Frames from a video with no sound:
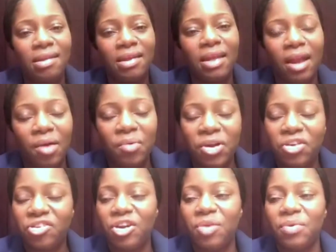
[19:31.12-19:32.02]
that I want to
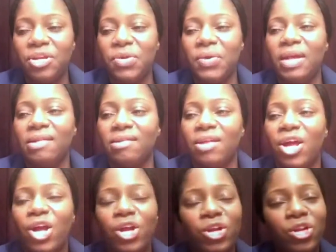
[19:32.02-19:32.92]
share with you is
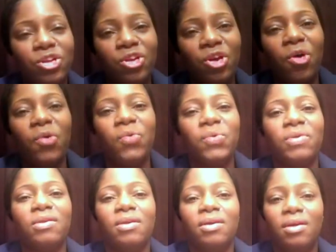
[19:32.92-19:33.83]
do
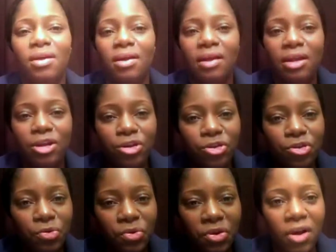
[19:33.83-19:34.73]

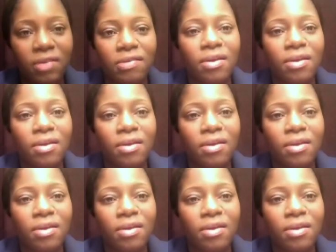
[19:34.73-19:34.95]
not